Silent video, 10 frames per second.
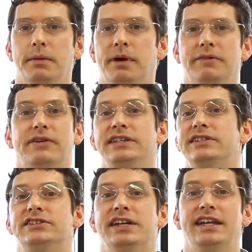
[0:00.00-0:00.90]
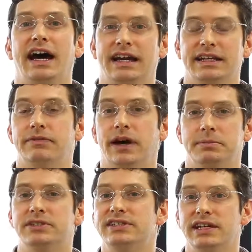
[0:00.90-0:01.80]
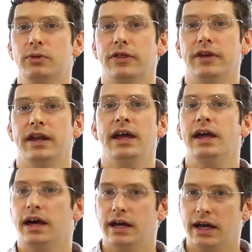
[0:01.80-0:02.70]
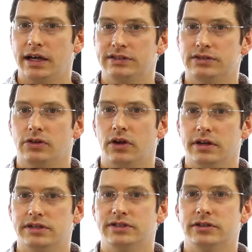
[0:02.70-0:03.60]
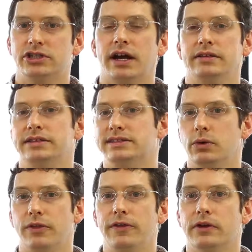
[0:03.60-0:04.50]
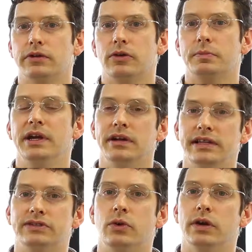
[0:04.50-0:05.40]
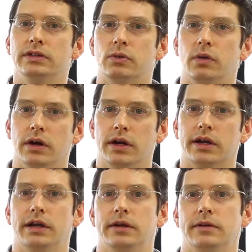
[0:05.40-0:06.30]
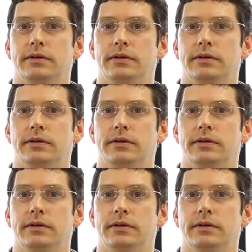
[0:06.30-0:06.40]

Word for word: My advice is to not give up, stick with it. As long as your child is still within the critical period, it's going to work.